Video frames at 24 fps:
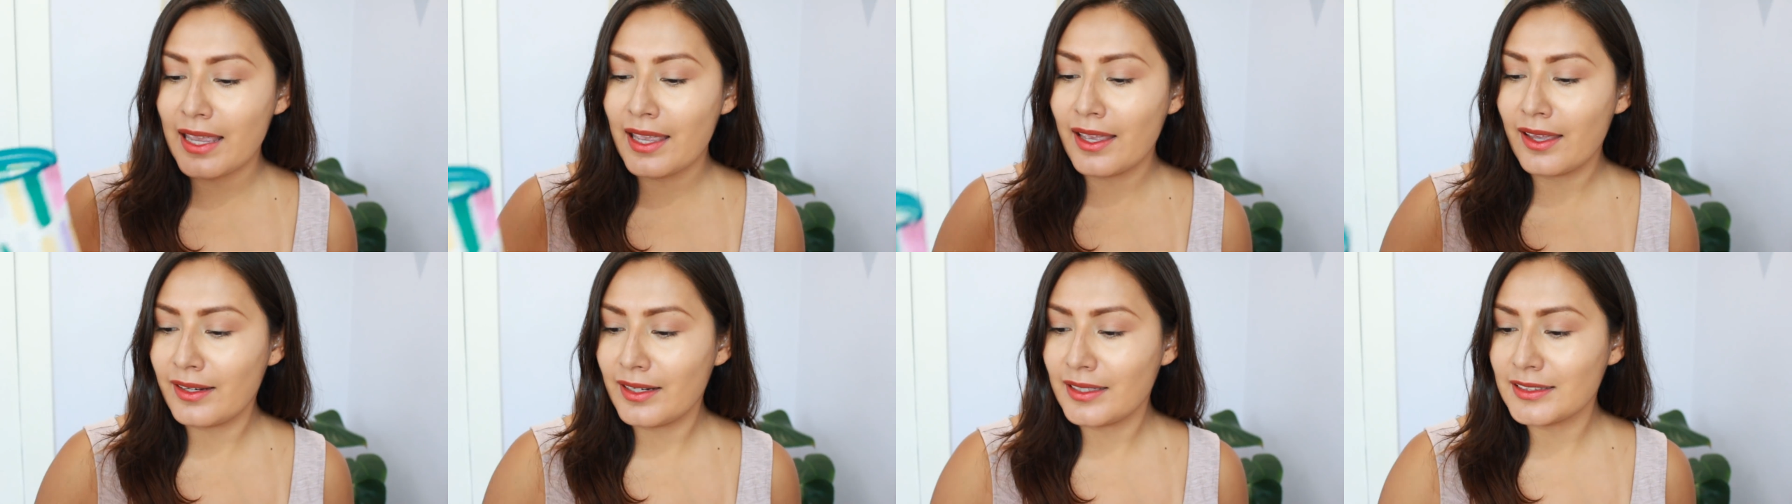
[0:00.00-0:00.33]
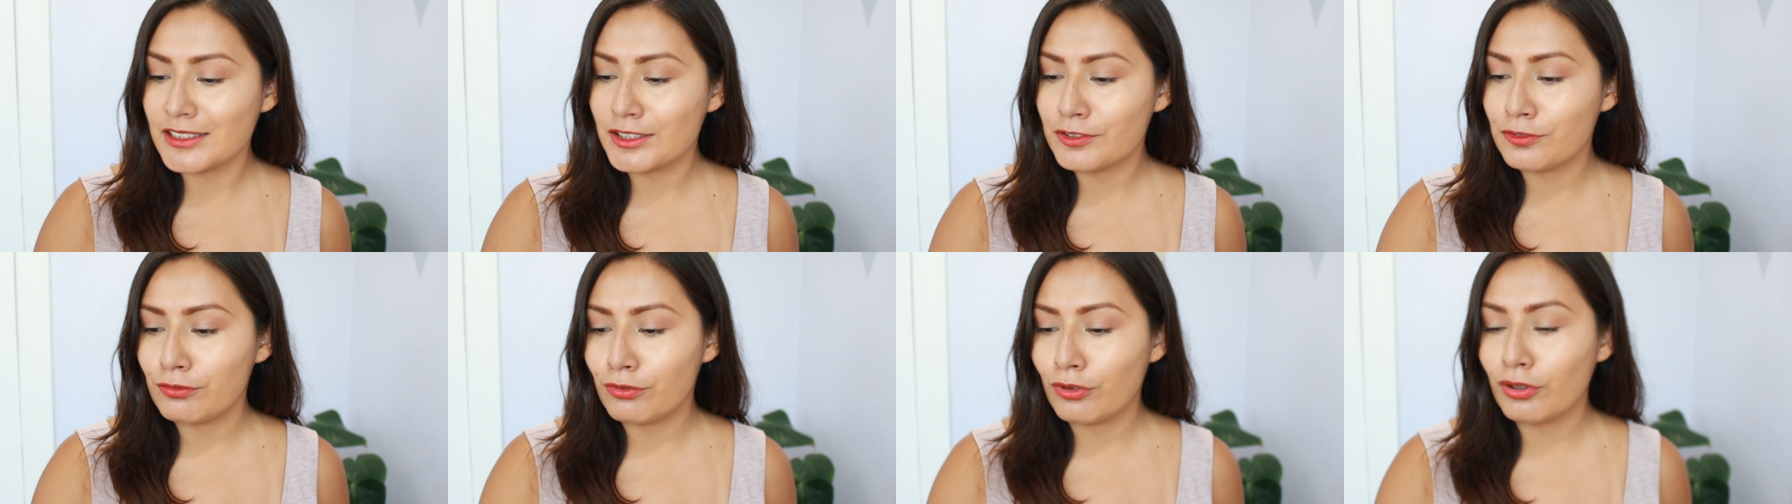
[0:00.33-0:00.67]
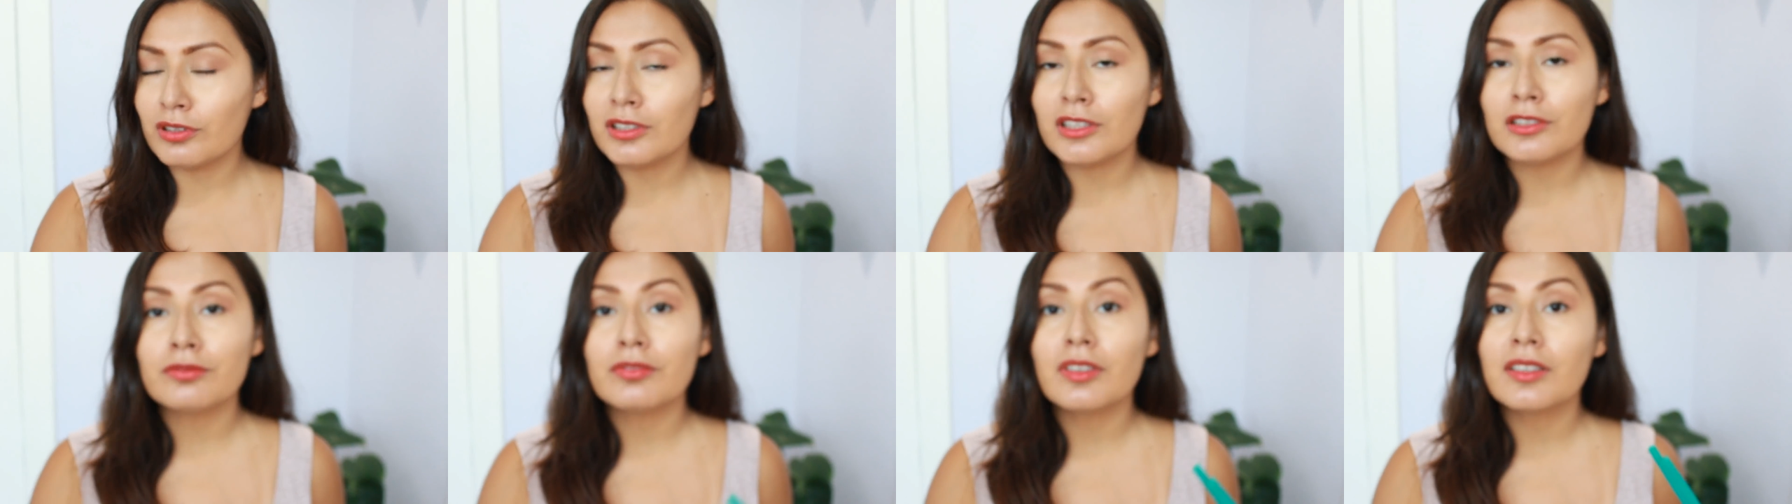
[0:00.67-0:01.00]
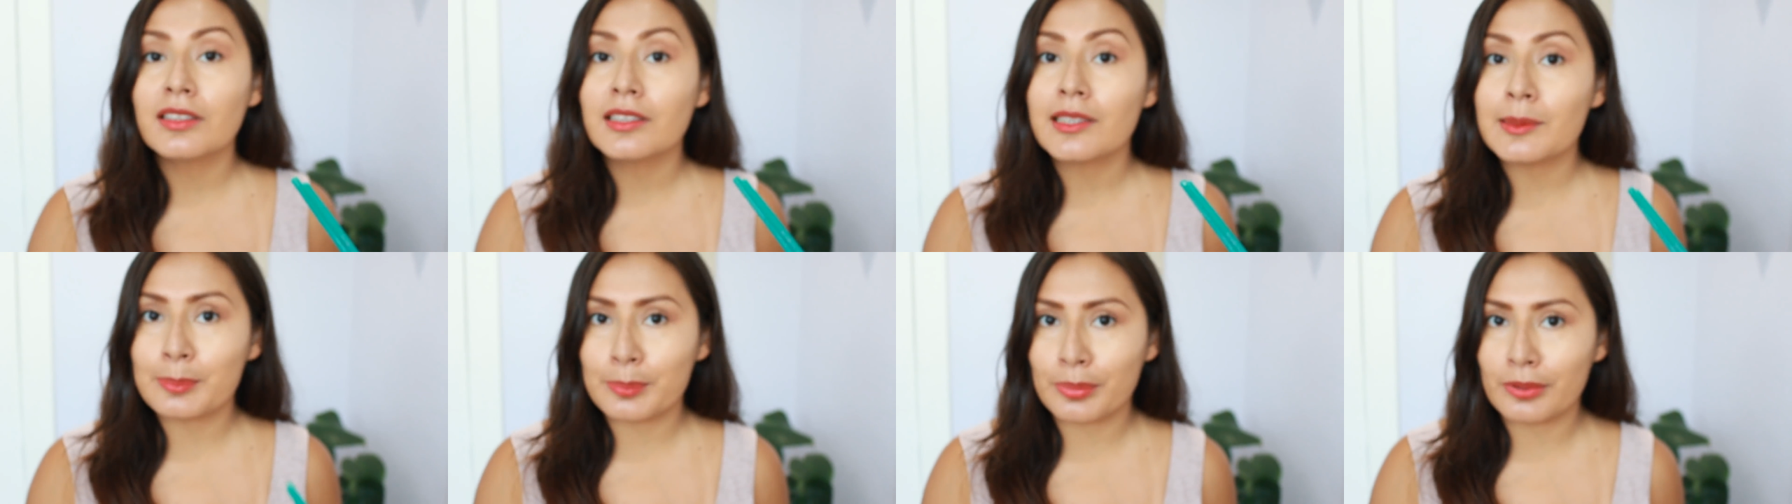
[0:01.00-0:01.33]
and it's full of
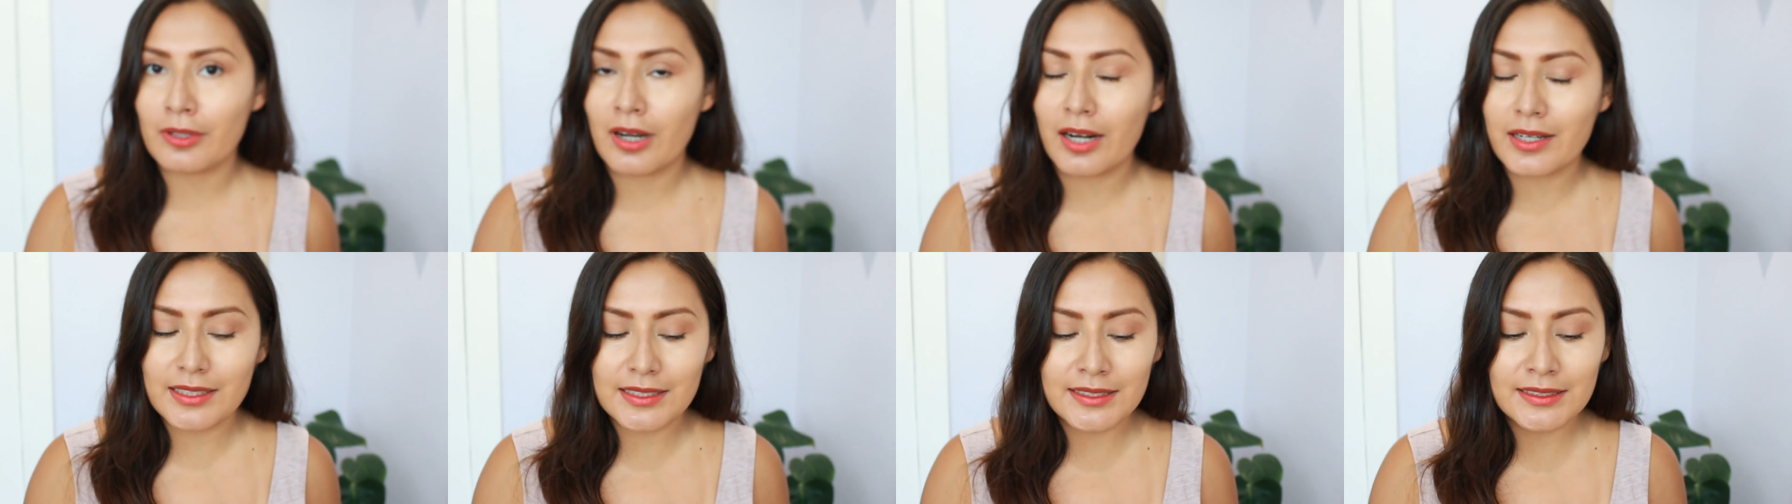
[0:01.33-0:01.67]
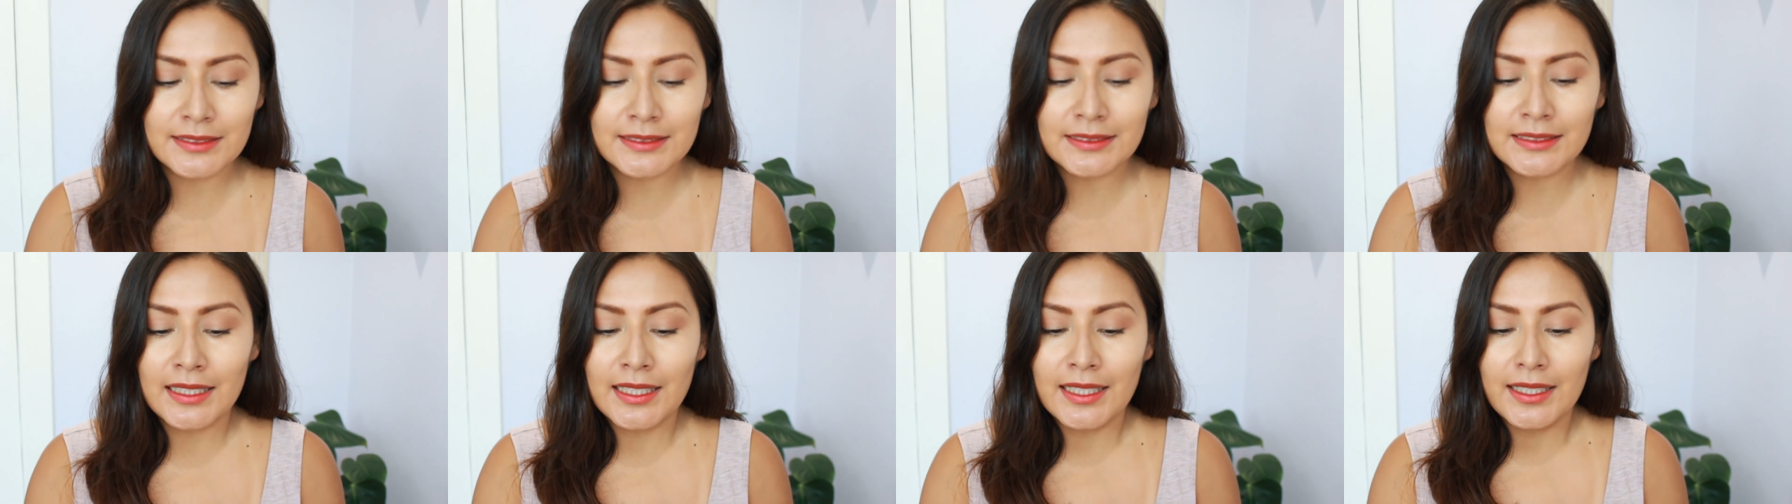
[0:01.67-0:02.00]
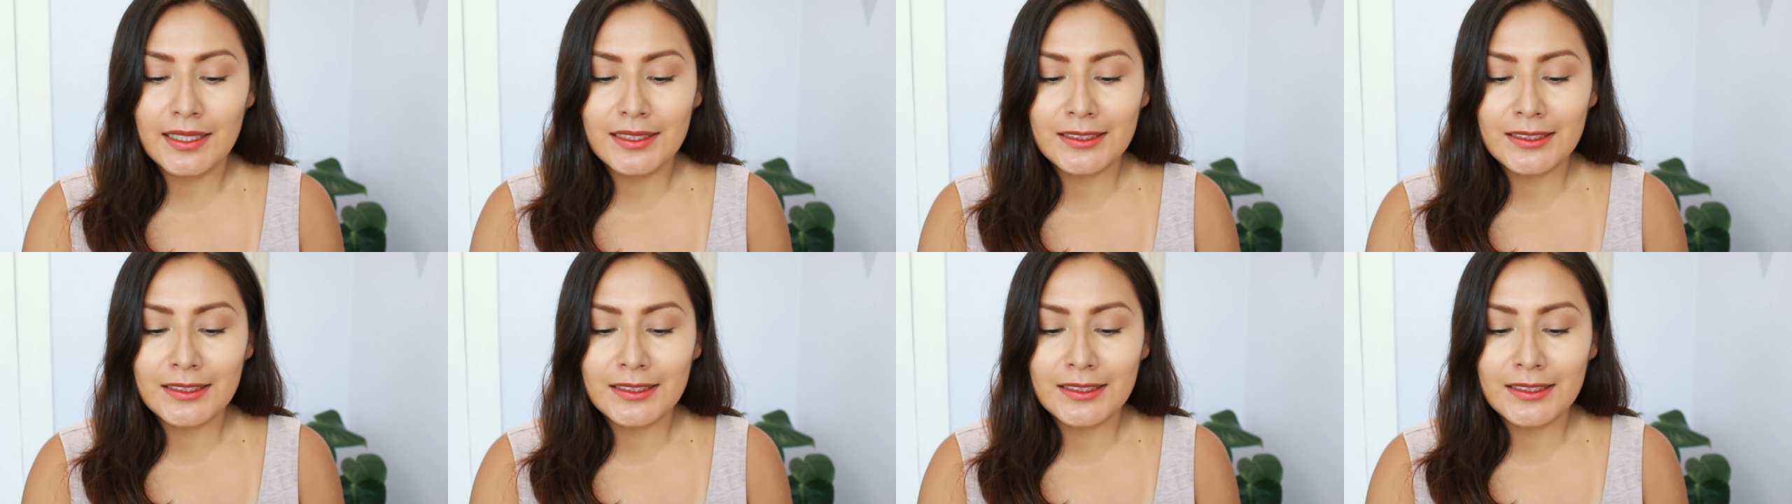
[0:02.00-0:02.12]
lip products.